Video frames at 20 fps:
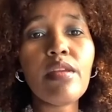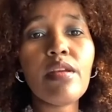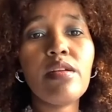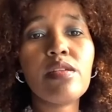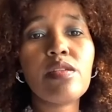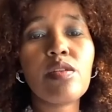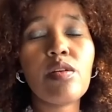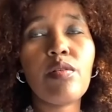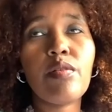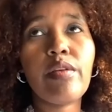
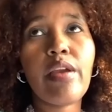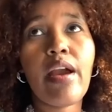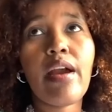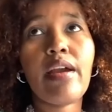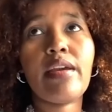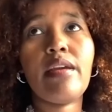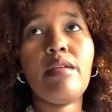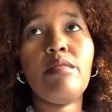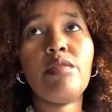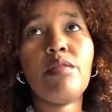So yeah, I
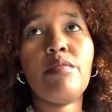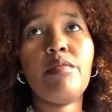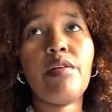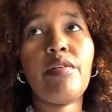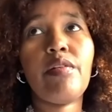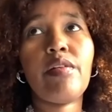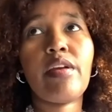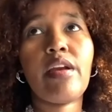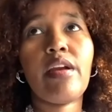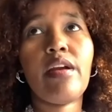came to
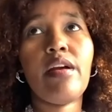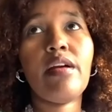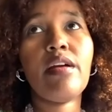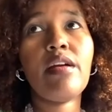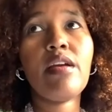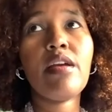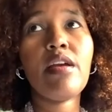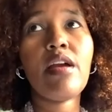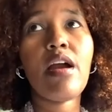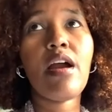America.
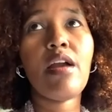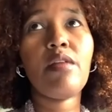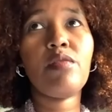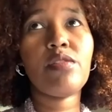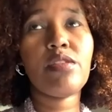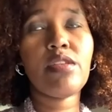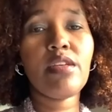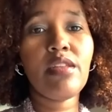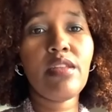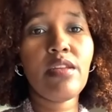I
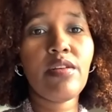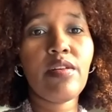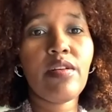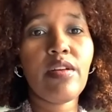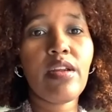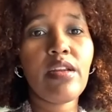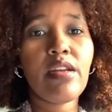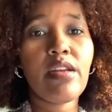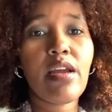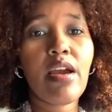was illiterate.